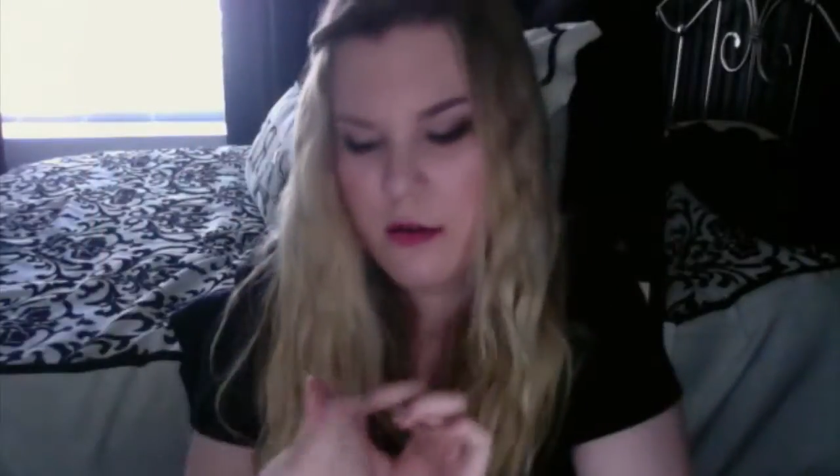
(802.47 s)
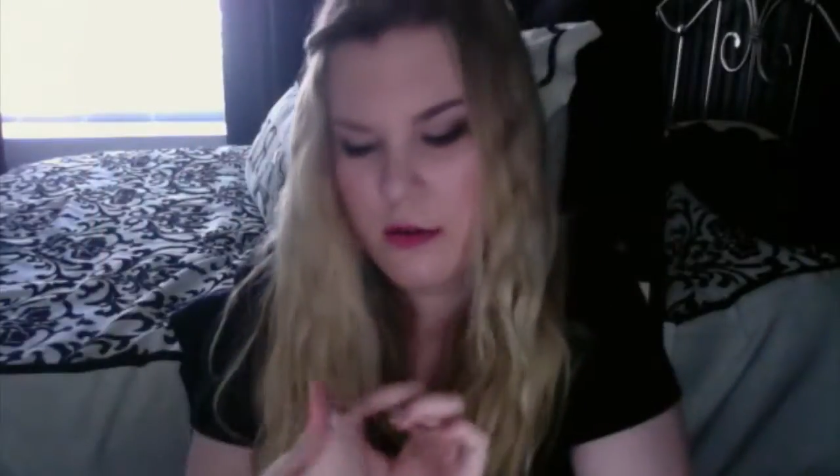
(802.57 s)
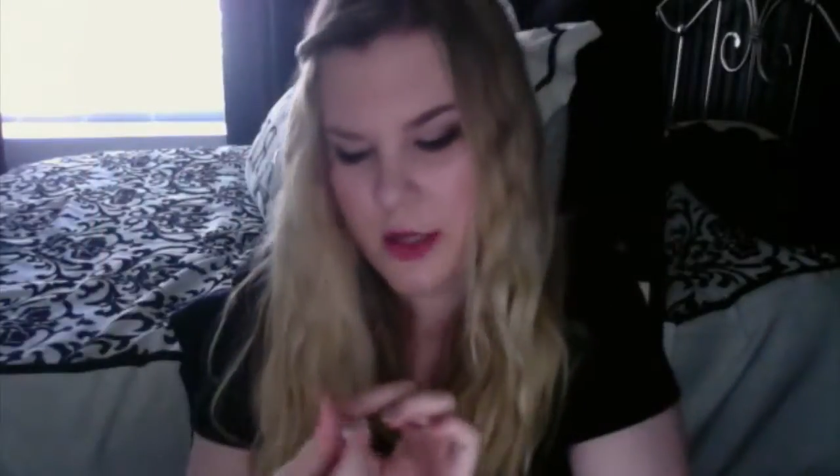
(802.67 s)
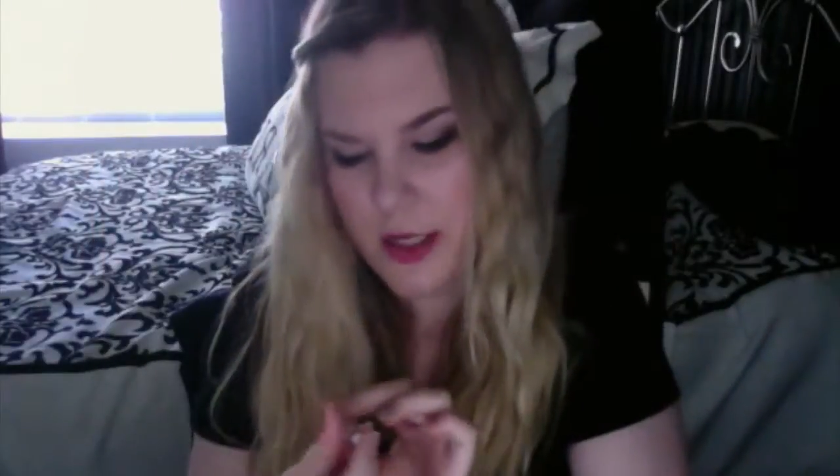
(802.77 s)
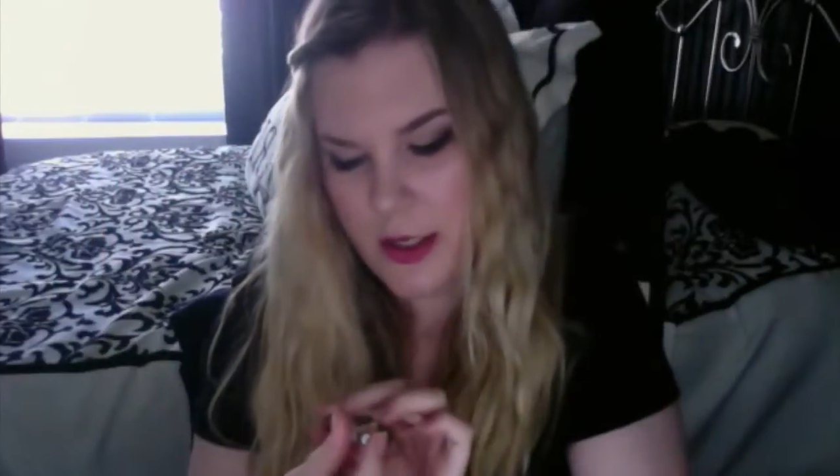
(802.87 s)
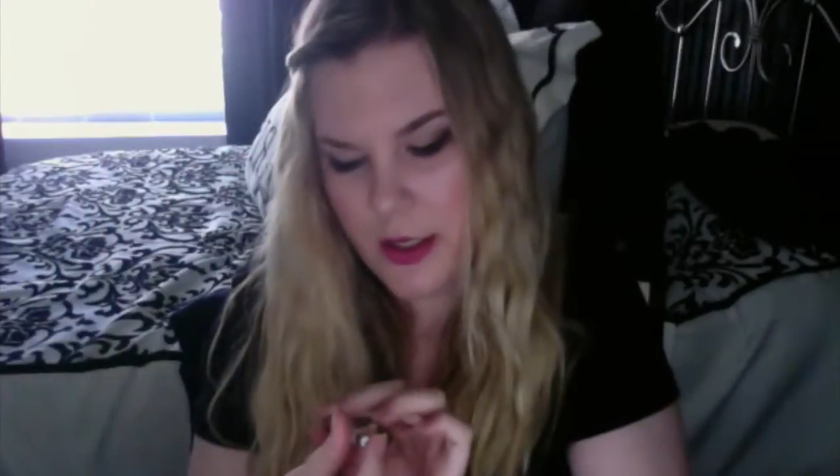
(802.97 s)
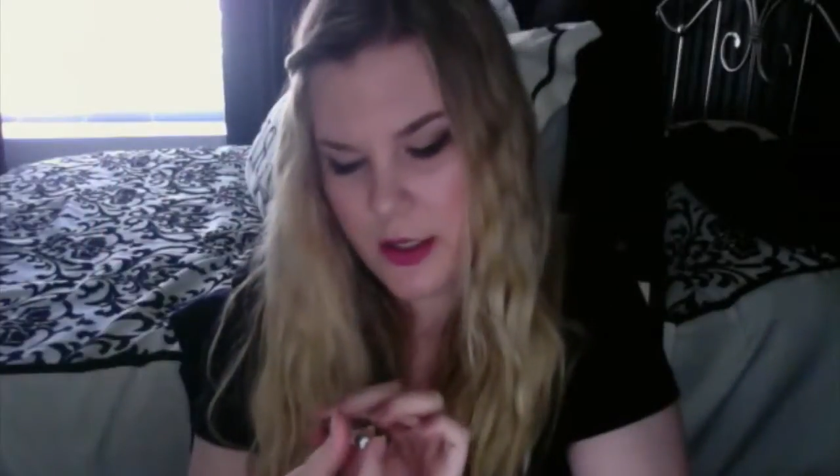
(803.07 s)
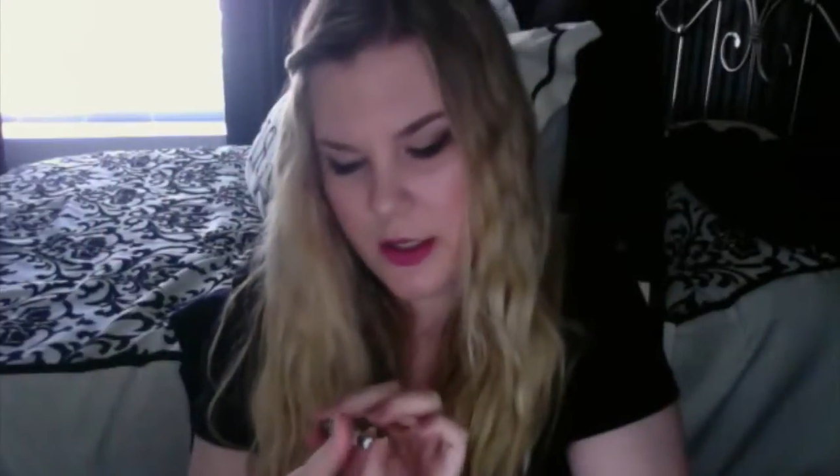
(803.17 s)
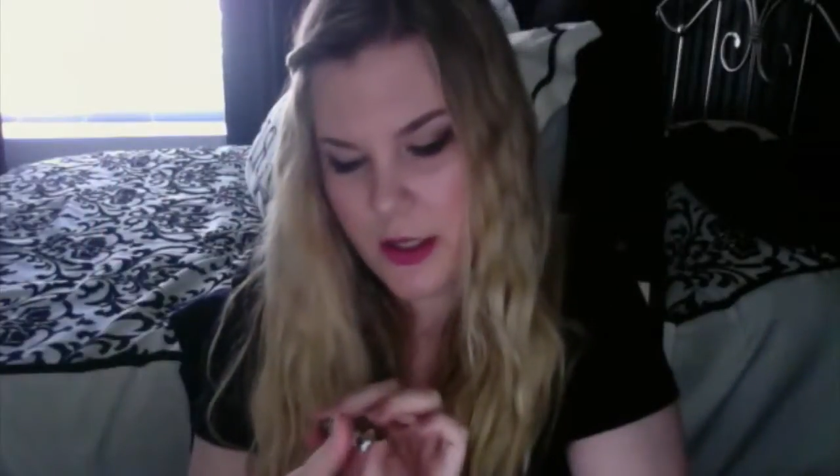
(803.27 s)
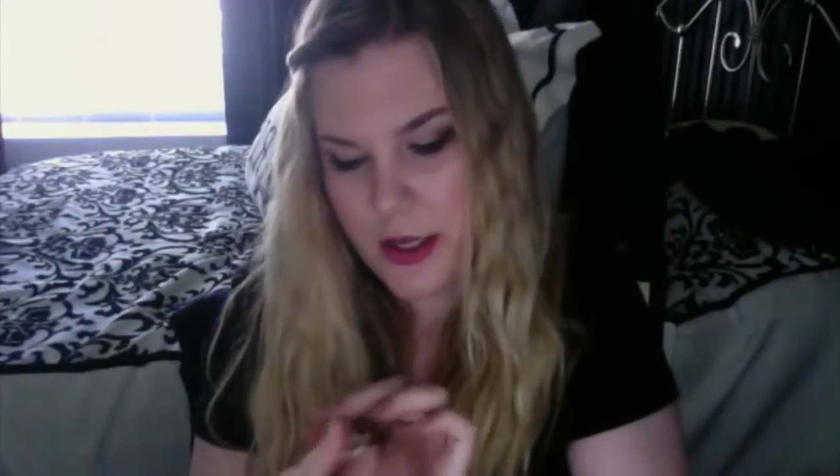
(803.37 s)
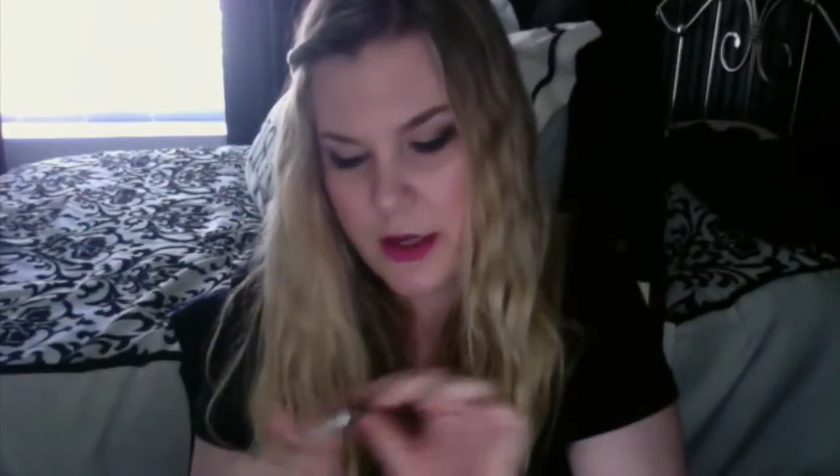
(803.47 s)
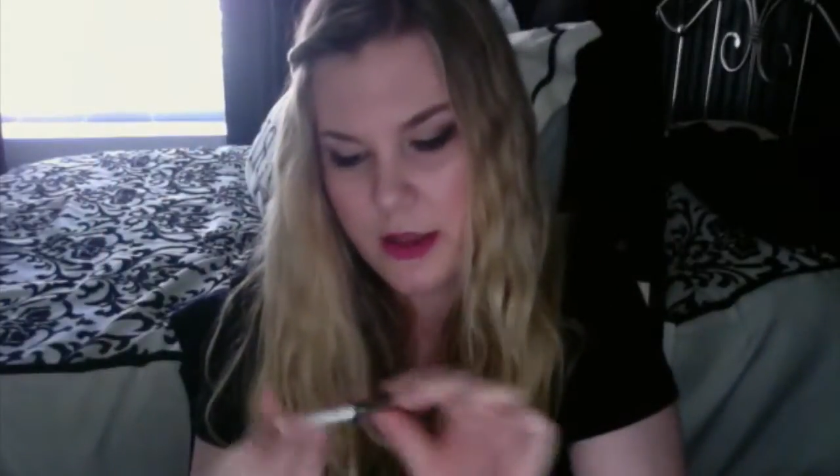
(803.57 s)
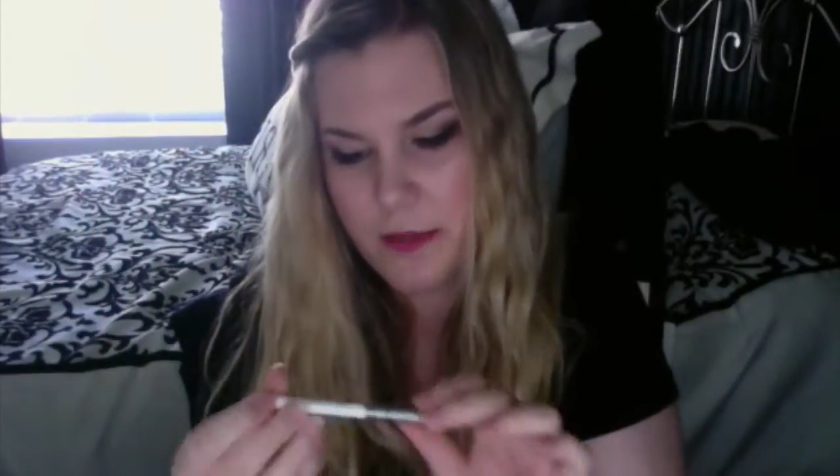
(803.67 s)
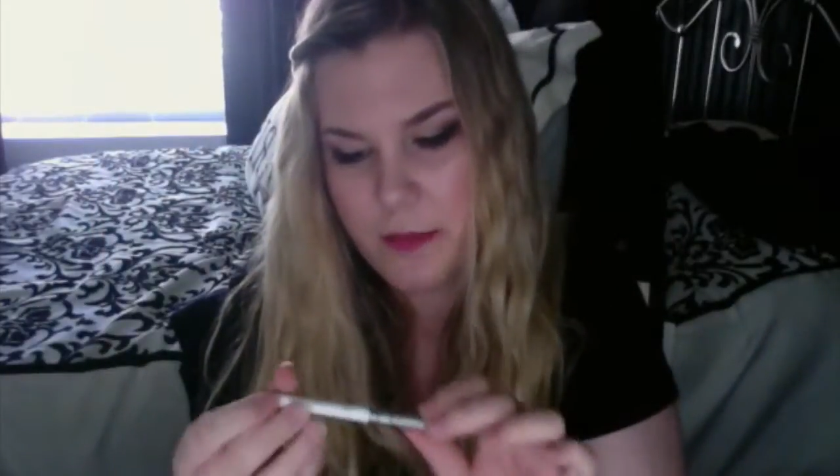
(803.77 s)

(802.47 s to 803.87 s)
uh, Glide On Lip